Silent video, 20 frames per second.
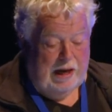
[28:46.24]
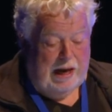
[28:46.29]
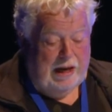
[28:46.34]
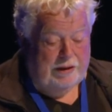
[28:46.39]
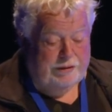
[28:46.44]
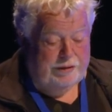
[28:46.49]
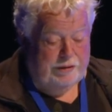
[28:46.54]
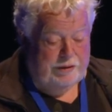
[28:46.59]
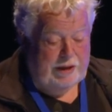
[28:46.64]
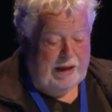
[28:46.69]

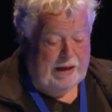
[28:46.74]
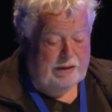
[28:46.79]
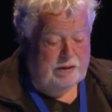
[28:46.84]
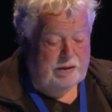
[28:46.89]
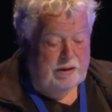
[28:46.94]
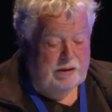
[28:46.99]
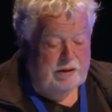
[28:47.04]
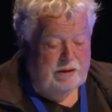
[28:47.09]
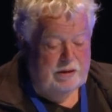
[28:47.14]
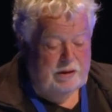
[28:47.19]
other
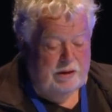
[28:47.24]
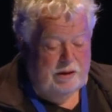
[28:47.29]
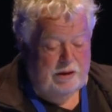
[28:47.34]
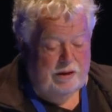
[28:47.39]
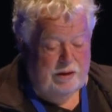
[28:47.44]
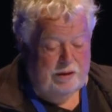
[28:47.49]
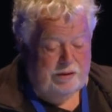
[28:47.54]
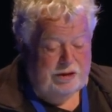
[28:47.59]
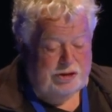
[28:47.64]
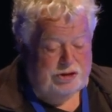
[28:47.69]
than
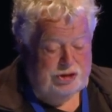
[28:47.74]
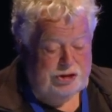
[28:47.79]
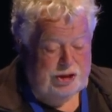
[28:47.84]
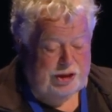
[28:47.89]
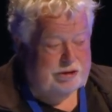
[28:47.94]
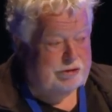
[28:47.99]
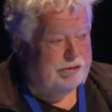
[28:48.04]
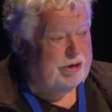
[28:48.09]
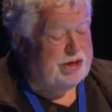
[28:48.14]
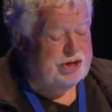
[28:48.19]
this
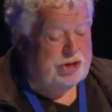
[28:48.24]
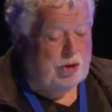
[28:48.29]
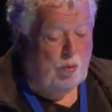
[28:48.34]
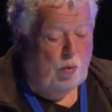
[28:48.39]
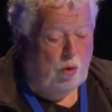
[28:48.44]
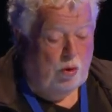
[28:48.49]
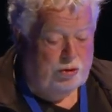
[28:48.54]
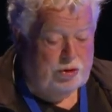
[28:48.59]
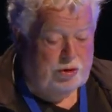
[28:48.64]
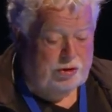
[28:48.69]

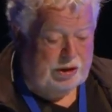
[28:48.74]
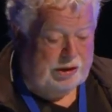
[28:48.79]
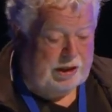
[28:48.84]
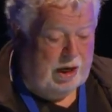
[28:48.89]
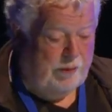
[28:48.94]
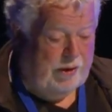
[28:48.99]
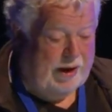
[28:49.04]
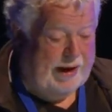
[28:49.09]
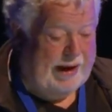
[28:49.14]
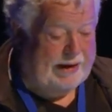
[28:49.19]
generation want to
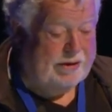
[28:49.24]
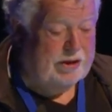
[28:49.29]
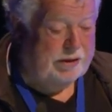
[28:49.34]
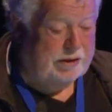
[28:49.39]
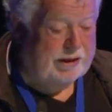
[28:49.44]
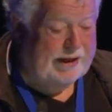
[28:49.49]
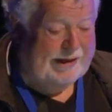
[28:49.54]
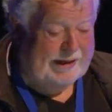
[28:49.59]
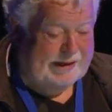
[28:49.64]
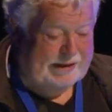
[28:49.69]
go ahead.
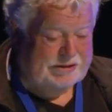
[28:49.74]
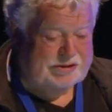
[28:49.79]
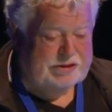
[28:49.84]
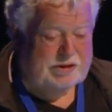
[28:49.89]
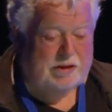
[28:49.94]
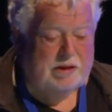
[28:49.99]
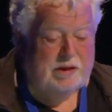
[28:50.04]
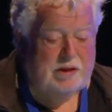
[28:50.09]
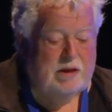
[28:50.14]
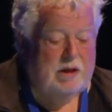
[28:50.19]
And
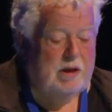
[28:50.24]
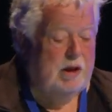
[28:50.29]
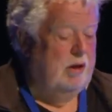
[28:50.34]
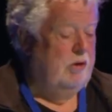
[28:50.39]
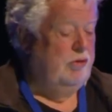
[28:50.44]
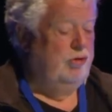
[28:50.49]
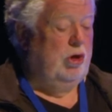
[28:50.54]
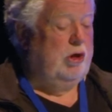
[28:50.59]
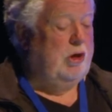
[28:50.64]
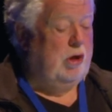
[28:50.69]
here's
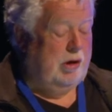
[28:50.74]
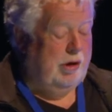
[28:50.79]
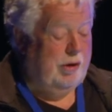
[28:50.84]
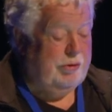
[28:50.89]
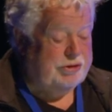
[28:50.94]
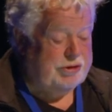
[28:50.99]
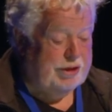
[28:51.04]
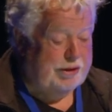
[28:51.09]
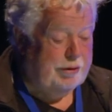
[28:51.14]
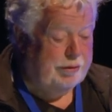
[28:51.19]
the
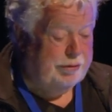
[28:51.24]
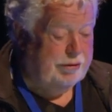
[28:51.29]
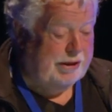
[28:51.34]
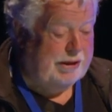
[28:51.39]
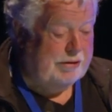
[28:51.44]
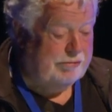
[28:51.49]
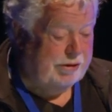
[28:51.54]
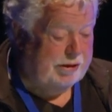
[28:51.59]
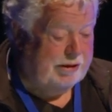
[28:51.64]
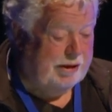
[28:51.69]
closing
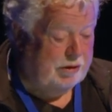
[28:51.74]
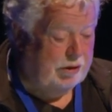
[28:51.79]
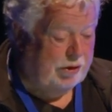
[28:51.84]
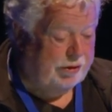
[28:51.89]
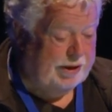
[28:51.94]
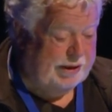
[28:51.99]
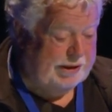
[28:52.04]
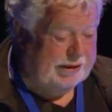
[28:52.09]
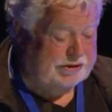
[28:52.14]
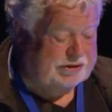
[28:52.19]
thing, really.
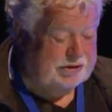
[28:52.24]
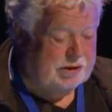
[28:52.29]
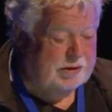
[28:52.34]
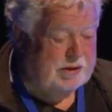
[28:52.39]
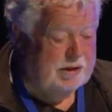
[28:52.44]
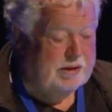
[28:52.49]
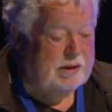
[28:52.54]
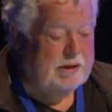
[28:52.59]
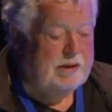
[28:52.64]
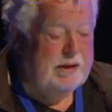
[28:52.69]
Look, here's
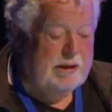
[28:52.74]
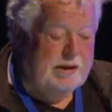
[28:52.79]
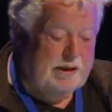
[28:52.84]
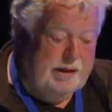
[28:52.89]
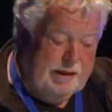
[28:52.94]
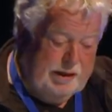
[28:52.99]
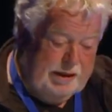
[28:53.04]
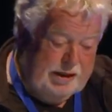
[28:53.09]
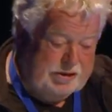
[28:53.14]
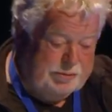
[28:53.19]

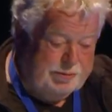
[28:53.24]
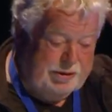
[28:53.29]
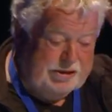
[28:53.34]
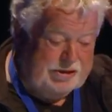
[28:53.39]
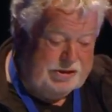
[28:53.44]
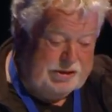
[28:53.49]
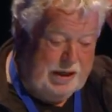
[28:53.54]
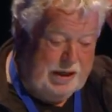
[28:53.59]
me in